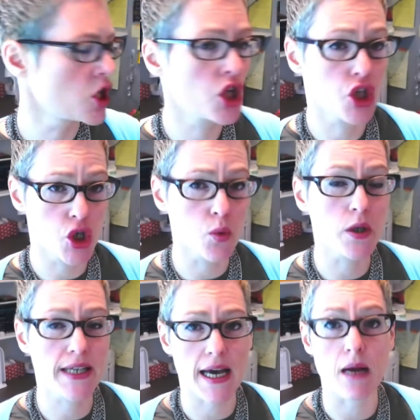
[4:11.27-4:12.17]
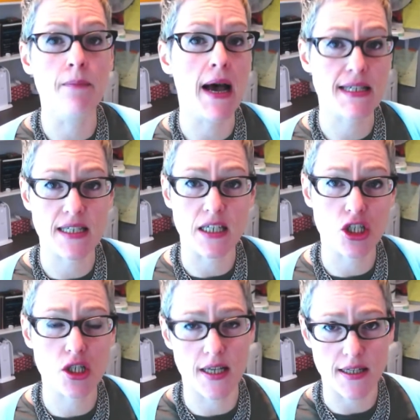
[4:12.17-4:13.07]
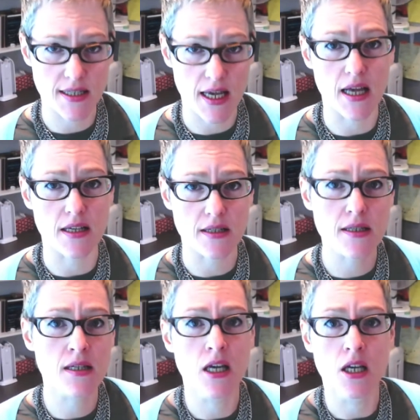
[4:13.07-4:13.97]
You would get a message that says,